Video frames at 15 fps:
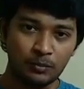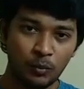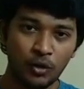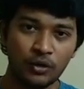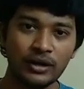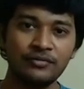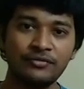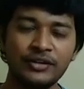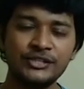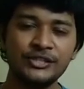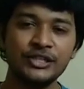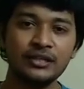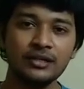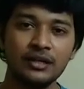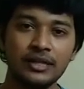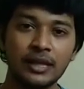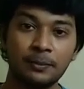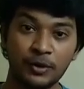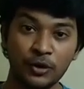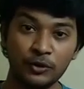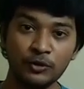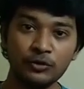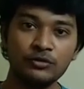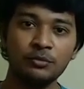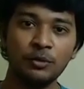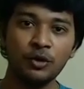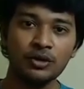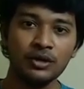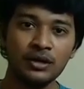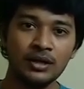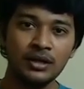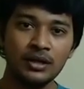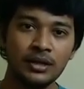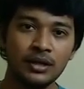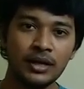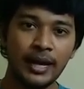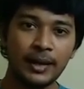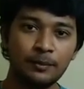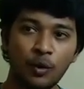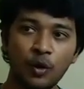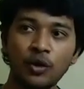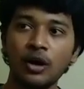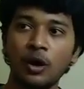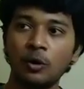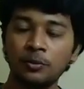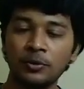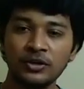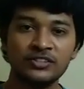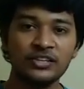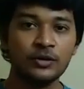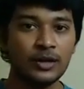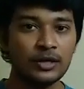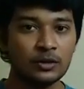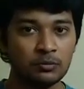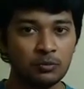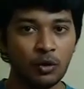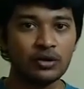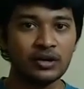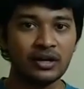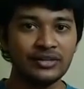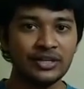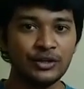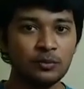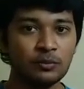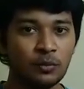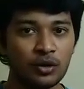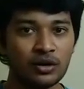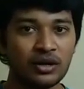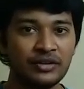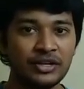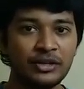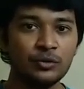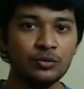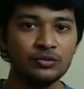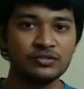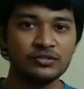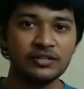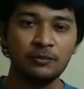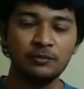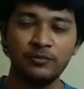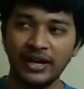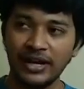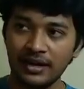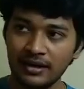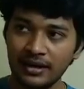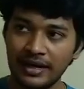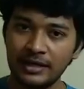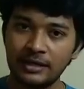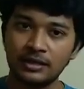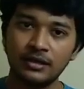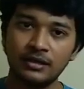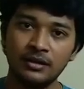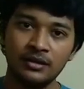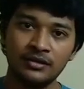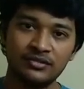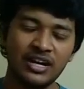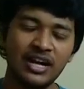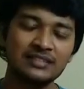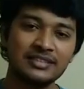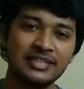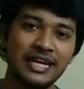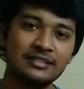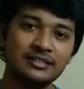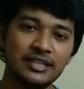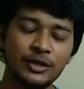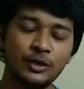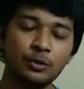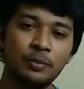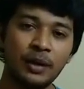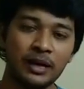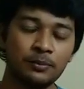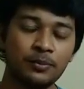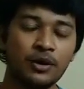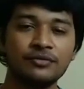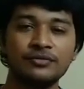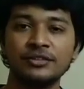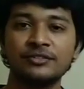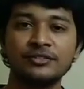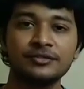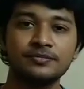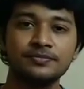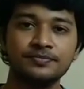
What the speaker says: more efficient, they produce more, and more output is equal to more revenue, somewhere it translates into better profits.